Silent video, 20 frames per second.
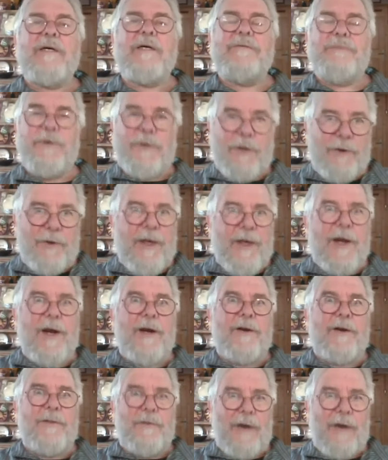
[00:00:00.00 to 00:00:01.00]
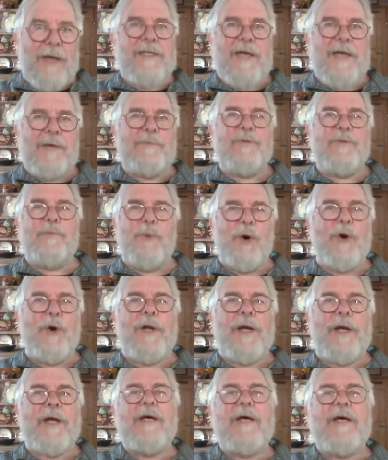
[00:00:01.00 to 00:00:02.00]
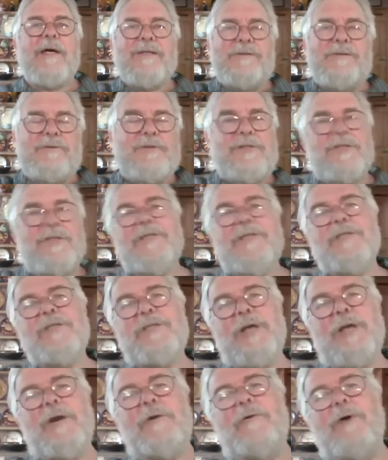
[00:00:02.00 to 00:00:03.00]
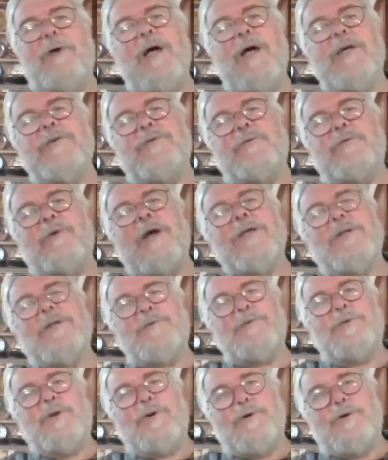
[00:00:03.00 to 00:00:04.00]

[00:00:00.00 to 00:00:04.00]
If you go there at the right time of the morning, you see the sunrise right over the